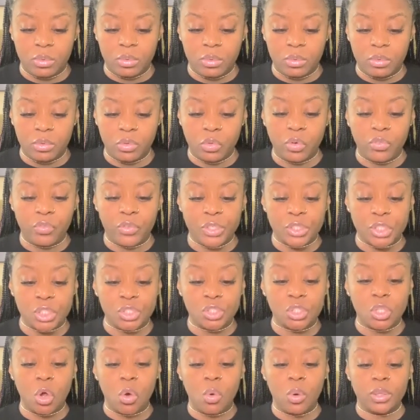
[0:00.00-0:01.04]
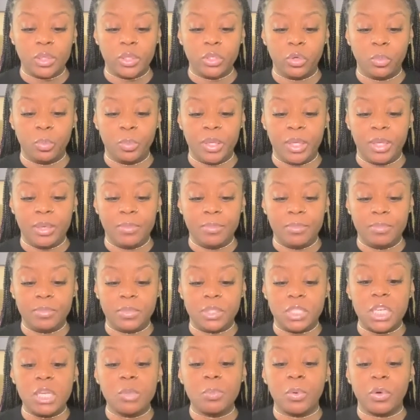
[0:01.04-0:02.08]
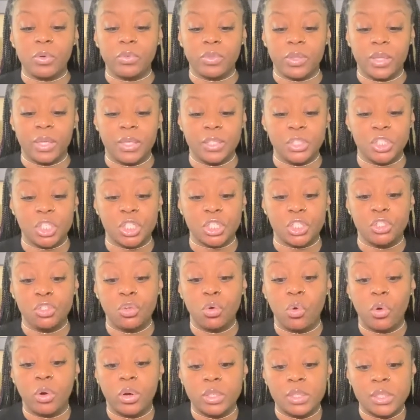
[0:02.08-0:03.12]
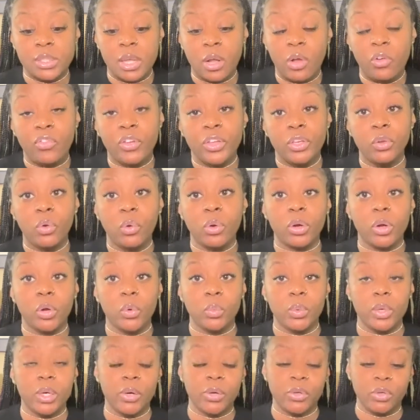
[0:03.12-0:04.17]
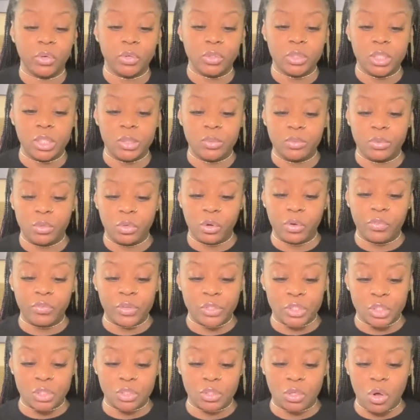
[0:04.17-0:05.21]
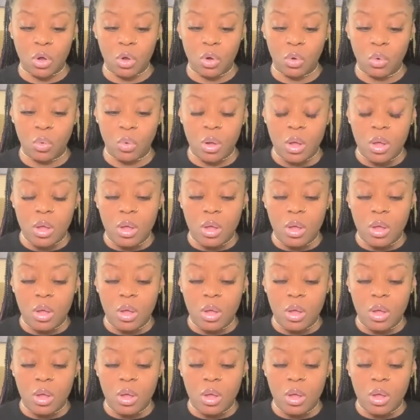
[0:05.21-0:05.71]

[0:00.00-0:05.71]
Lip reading: your visions go a little bit deeper than just yourself and your career. Your visions go,